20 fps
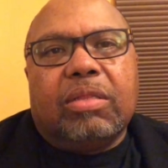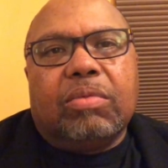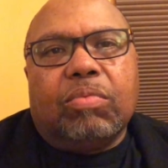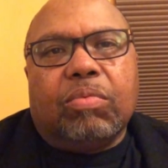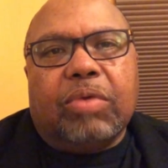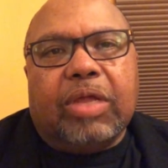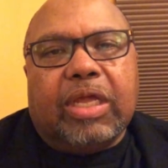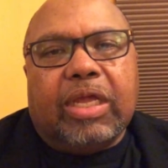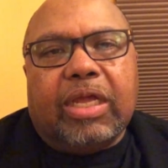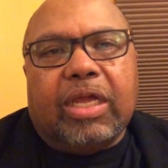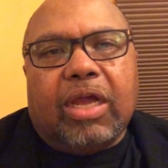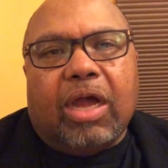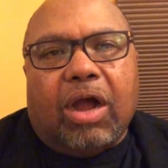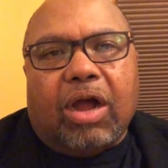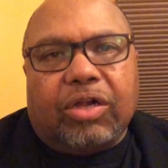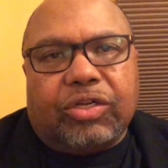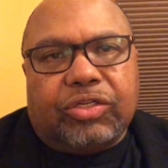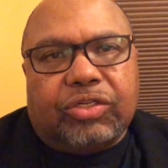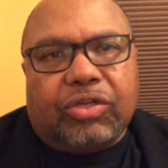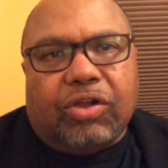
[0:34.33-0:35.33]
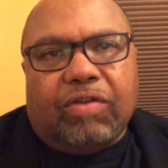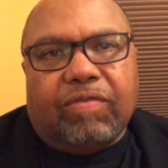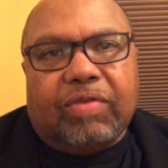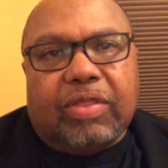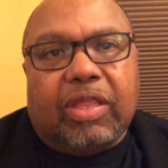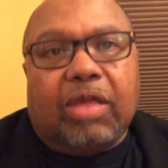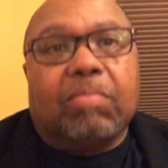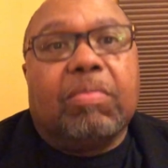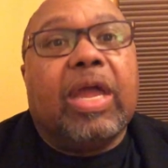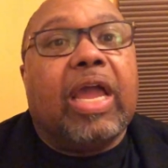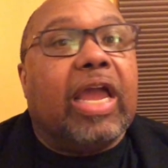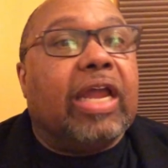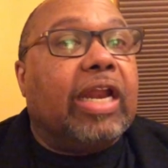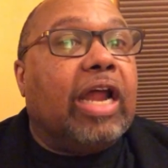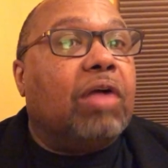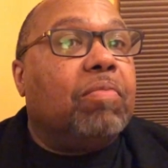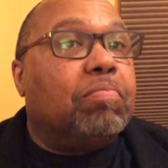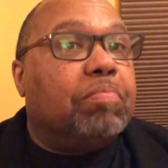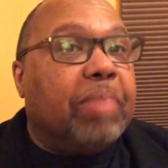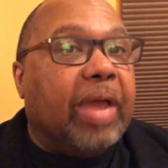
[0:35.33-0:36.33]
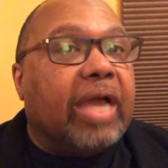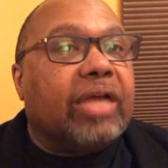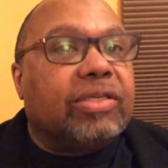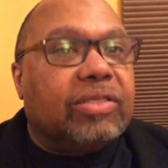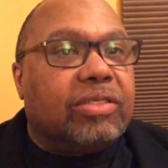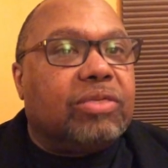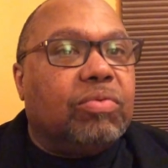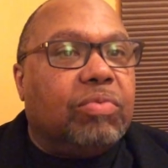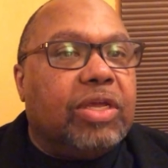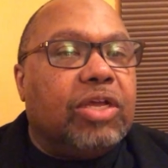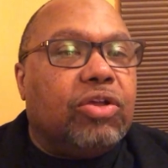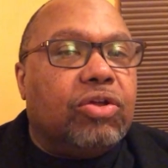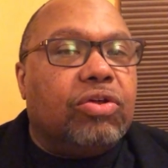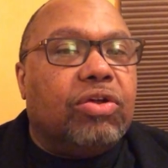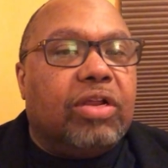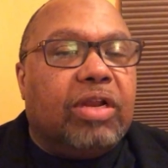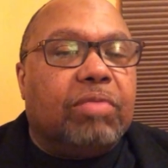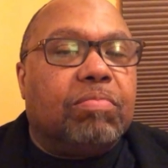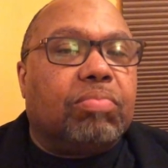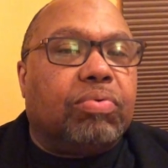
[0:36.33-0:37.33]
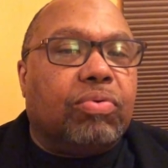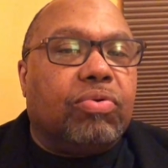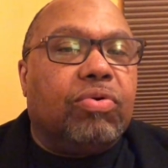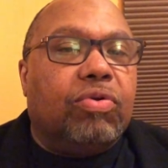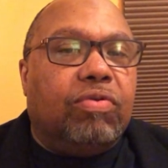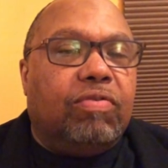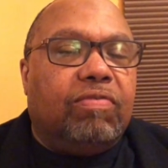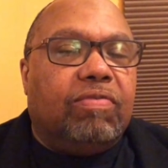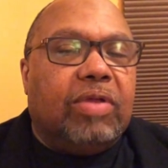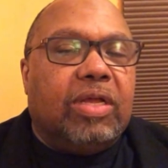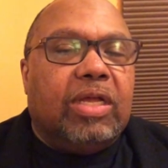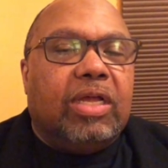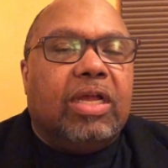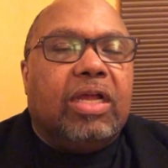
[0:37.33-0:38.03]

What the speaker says: we are serving them and how best we could improve.